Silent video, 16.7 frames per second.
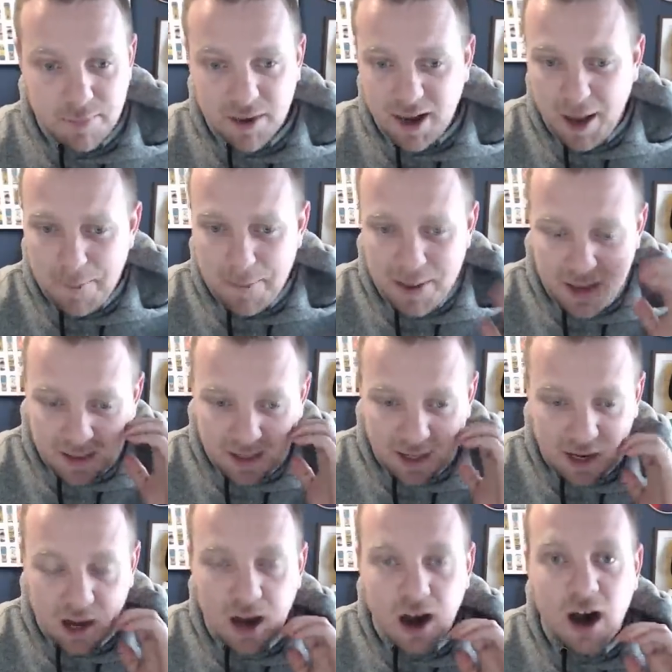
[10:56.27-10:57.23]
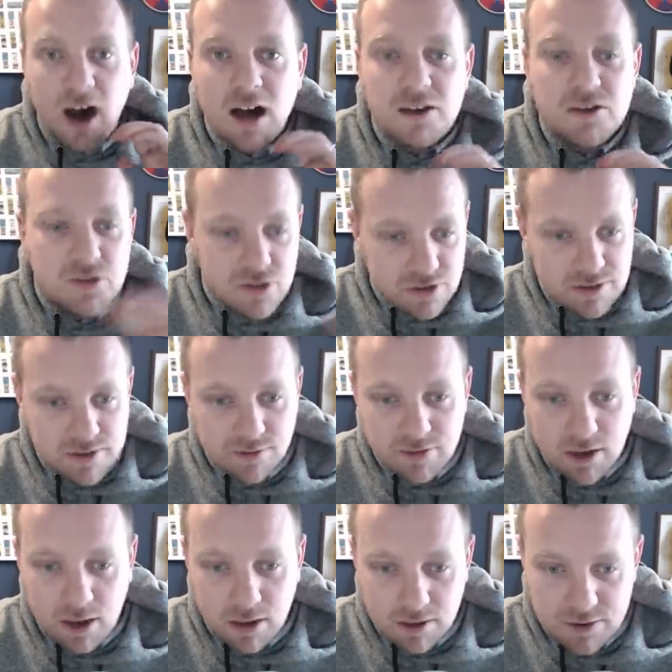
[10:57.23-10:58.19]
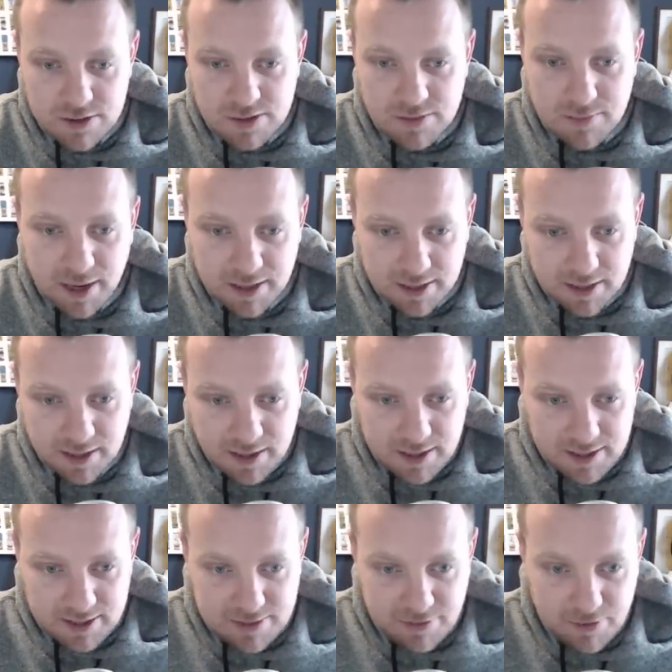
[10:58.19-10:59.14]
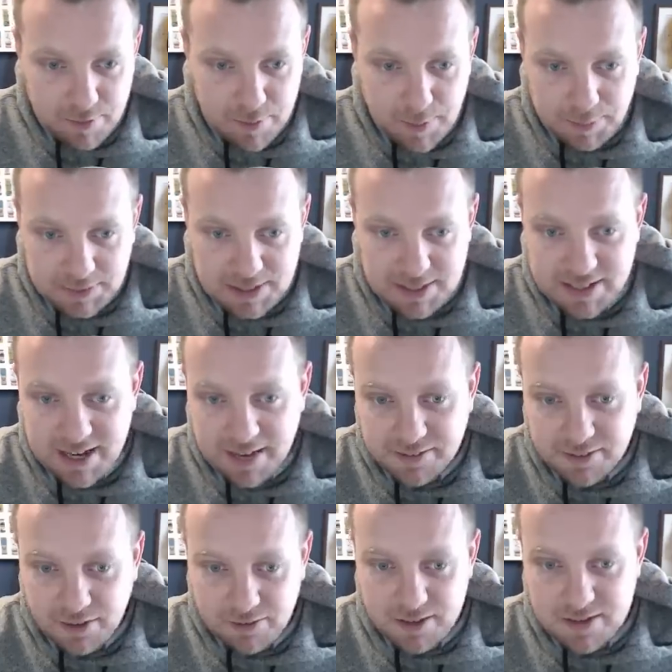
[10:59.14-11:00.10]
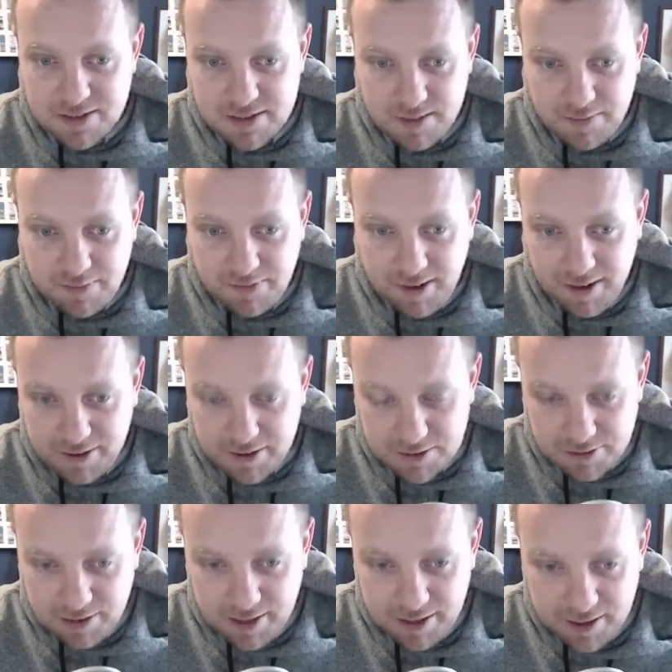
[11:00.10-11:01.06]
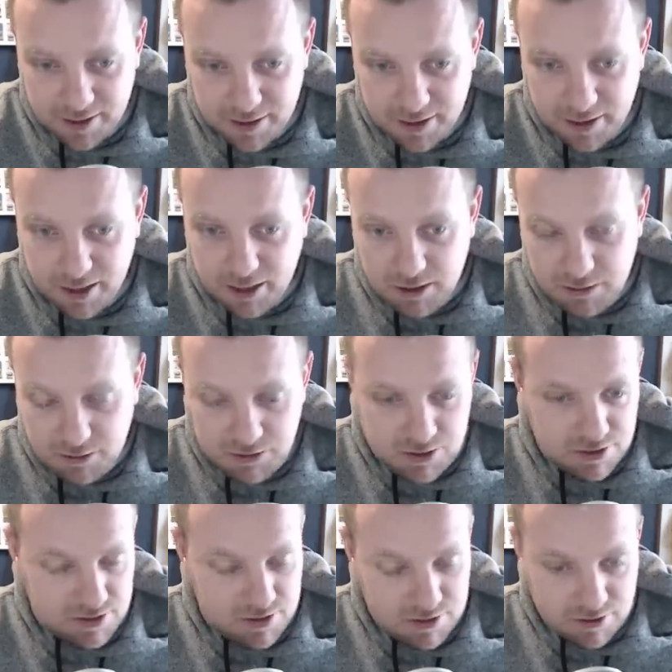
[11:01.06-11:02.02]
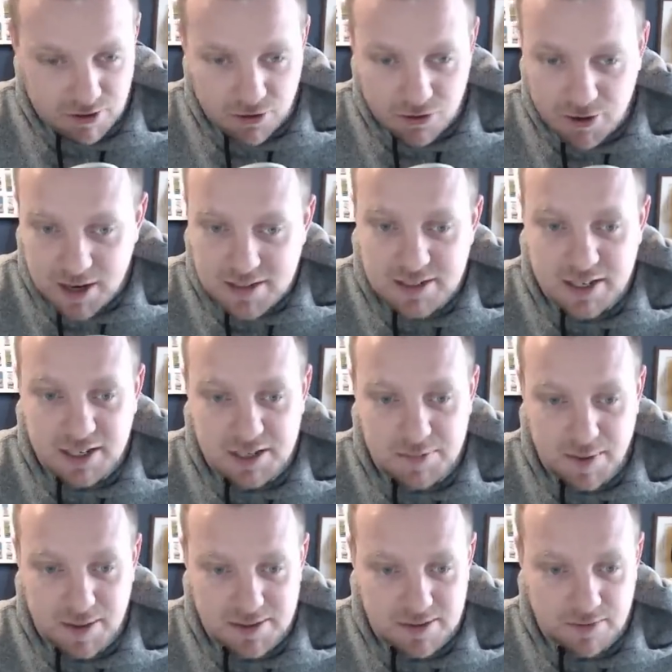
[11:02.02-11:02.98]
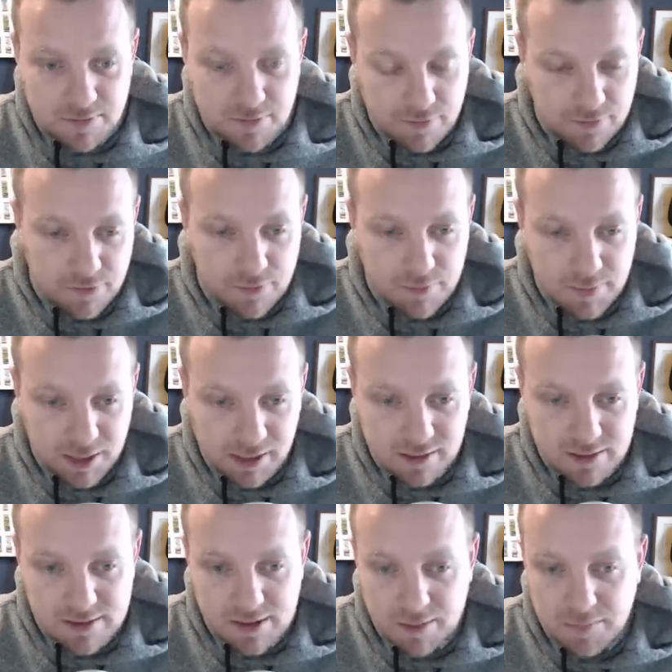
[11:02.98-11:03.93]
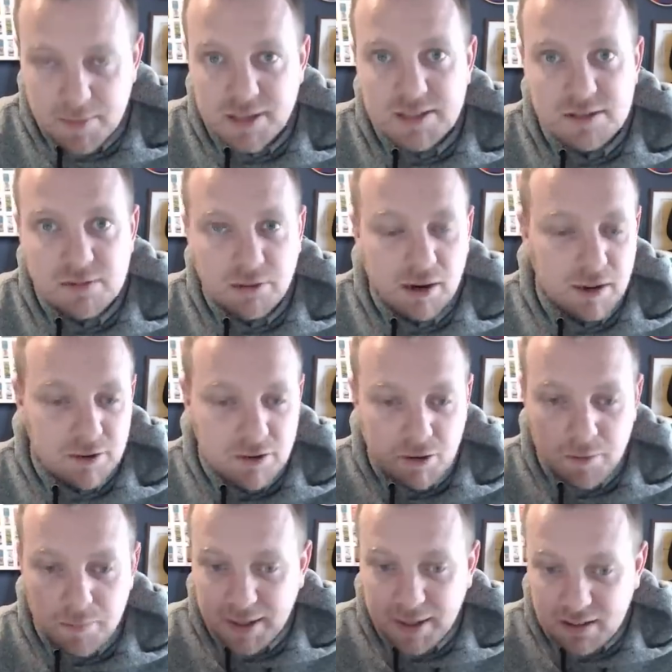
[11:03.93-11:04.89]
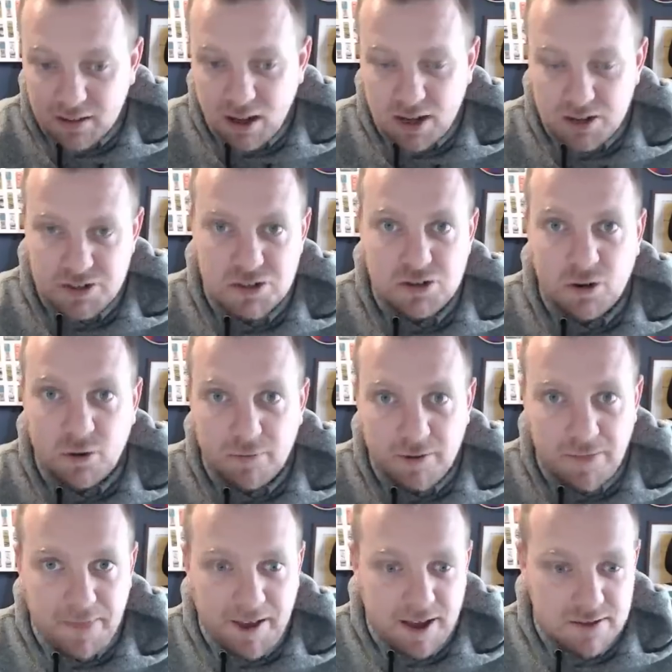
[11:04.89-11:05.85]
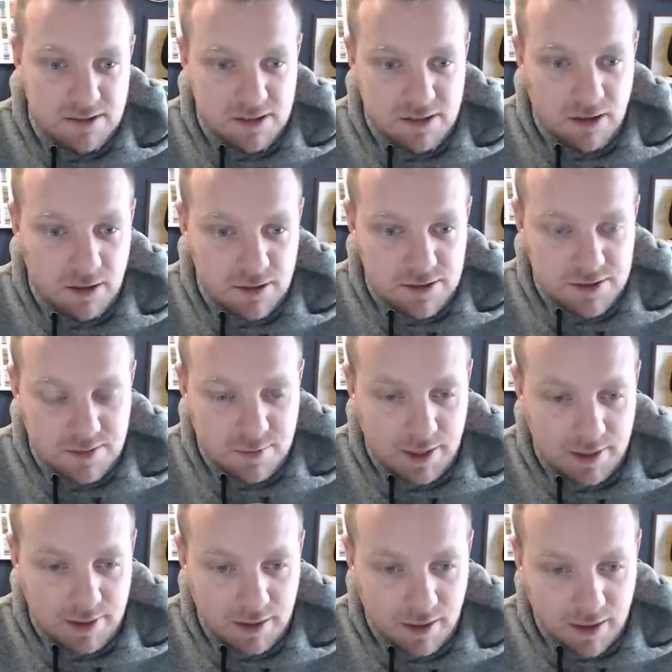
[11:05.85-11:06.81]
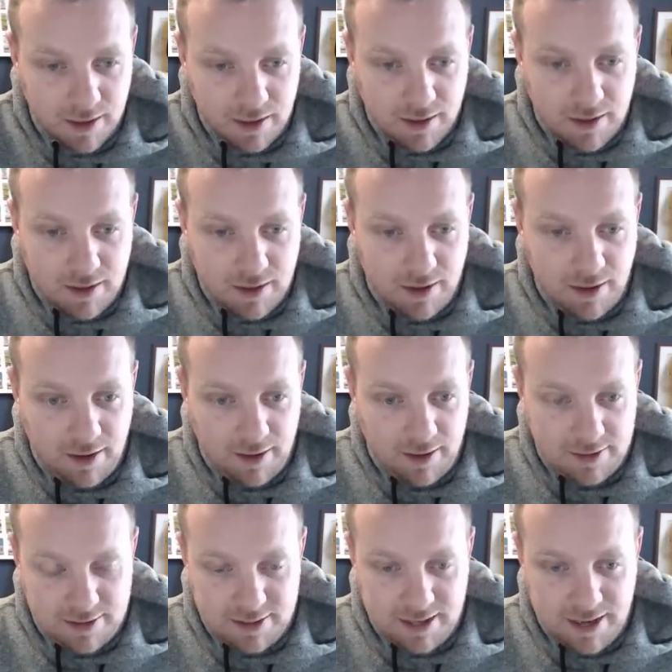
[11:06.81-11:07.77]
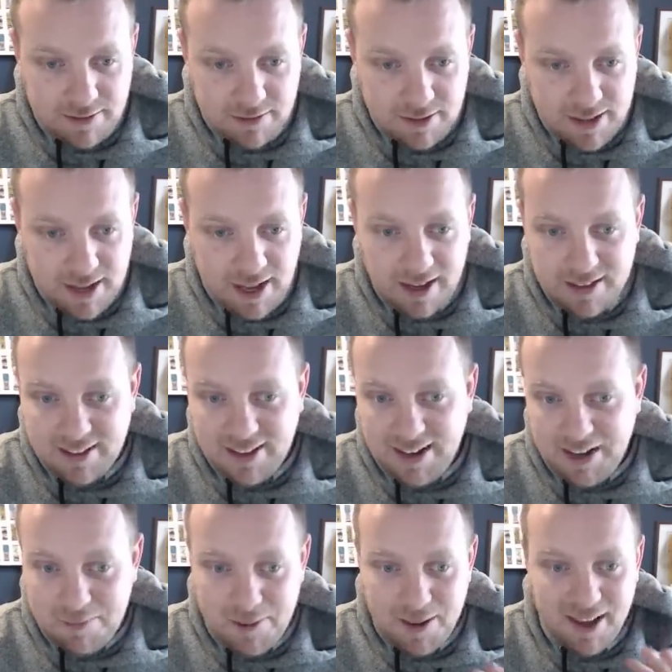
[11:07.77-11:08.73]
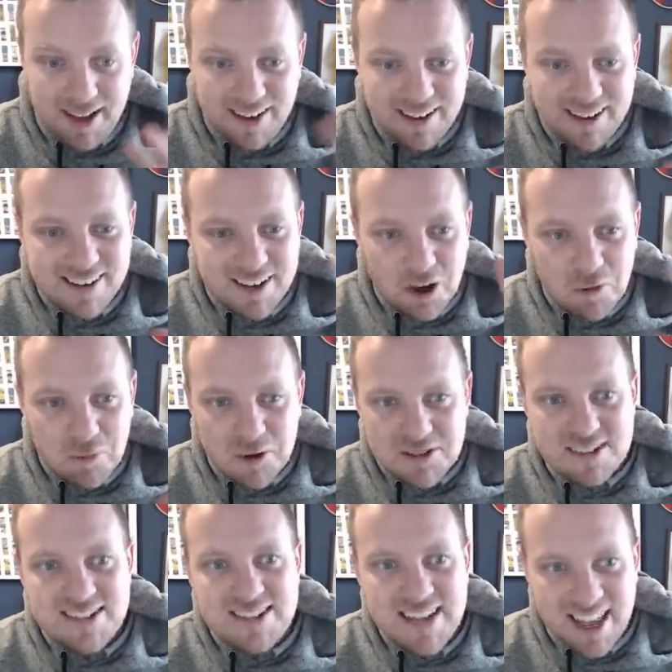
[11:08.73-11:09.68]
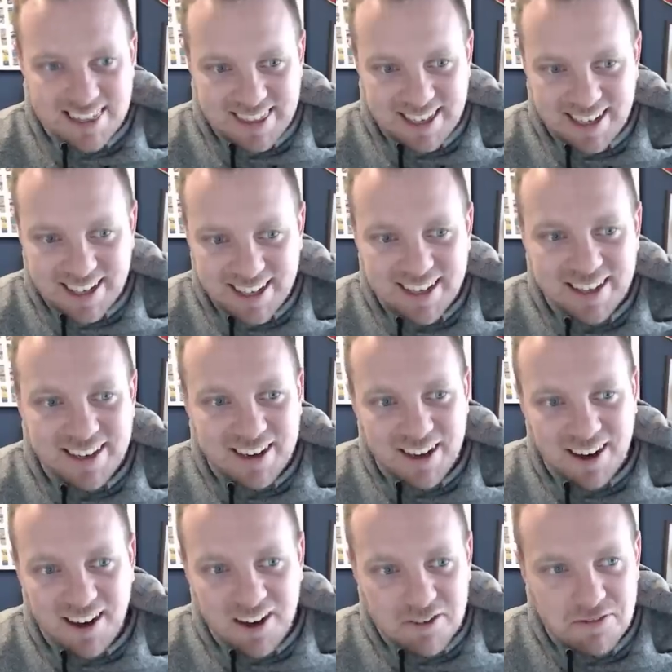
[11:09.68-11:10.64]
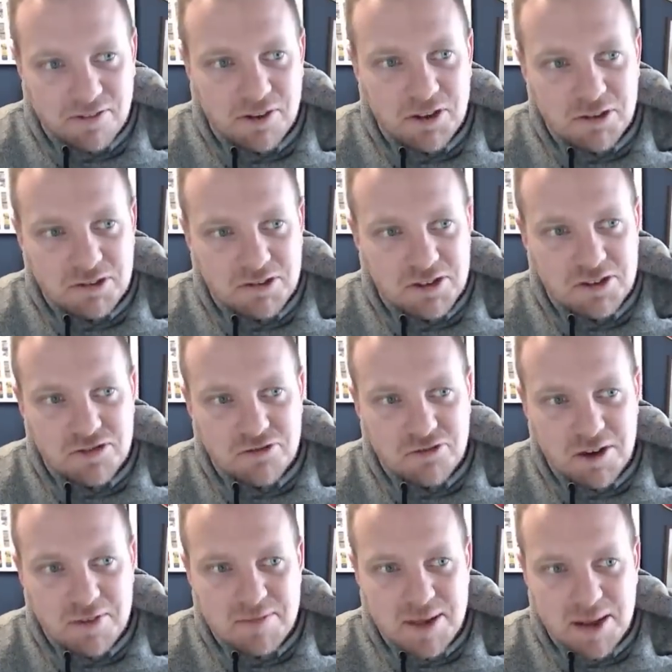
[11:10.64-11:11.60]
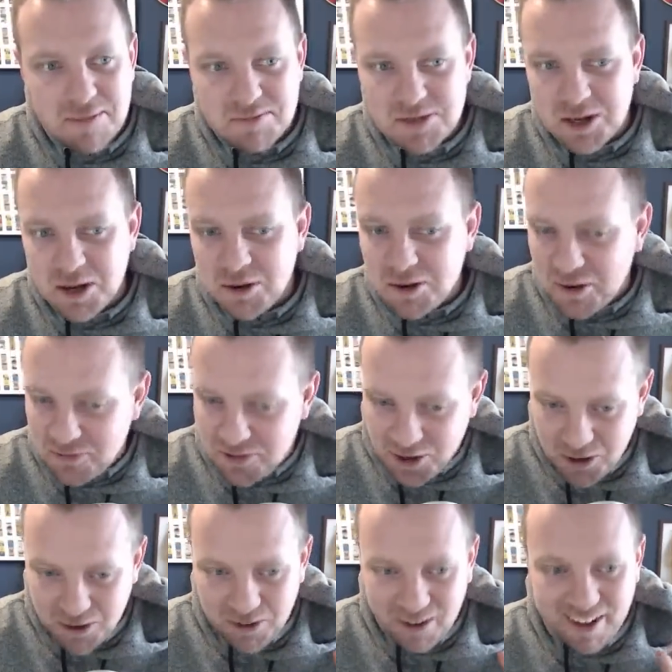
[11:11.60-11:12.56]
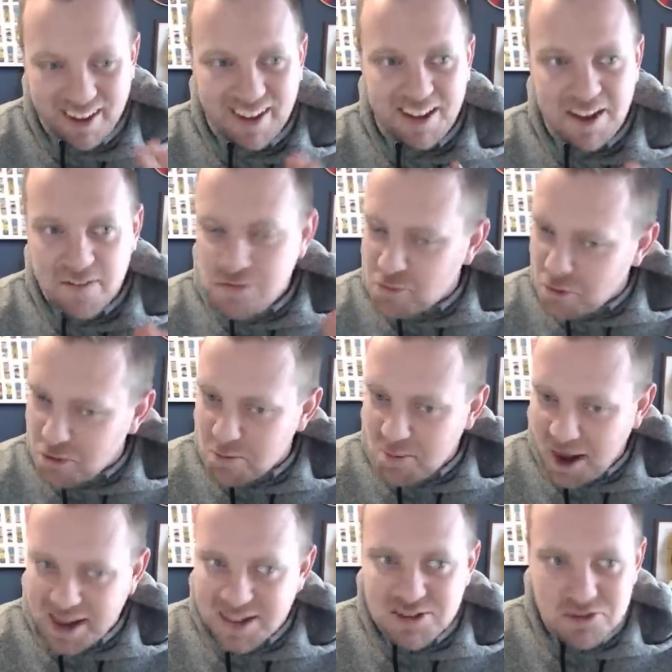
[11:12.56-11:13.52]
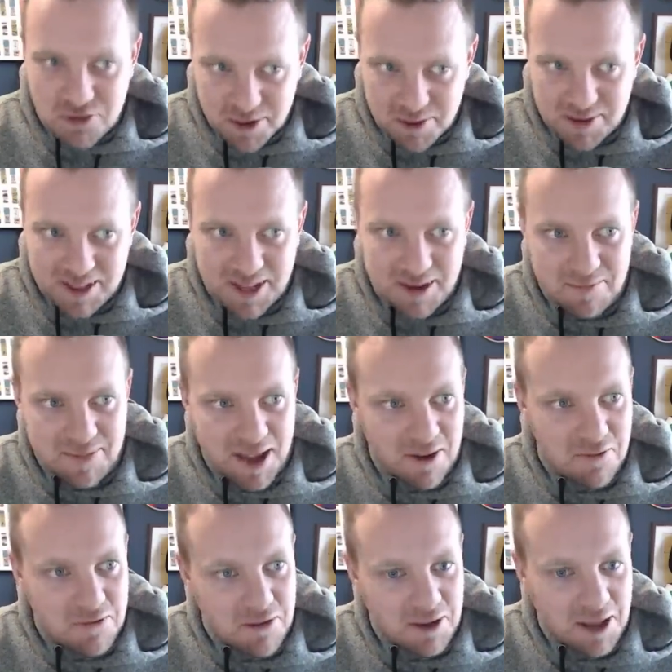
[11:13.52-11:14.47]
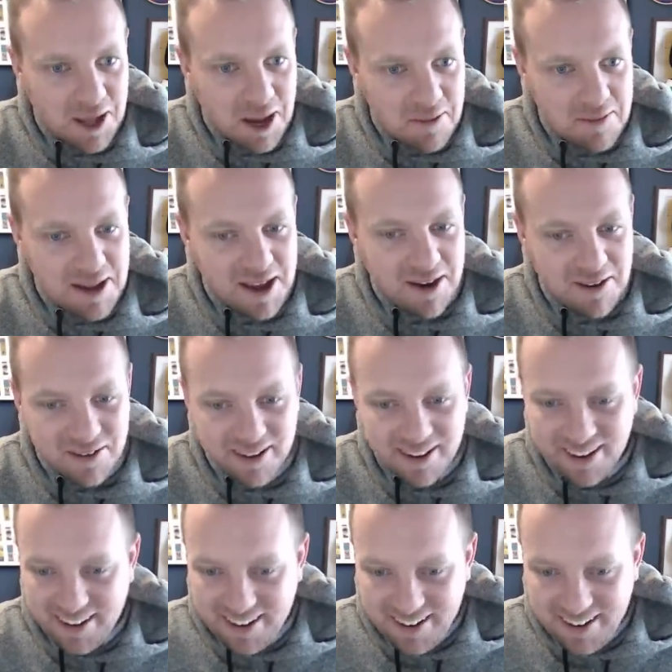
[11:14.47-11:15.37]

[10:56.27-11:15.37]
But I pay like hundreds of dollars a month for people to download these zip files right here, which is crazy expensive for me. Some months when I do a launch, it's over $1,000 a month to download that, and then I pay almost nothing for you to stream them. So if you wouldn't mind streaming them, that would really help me out.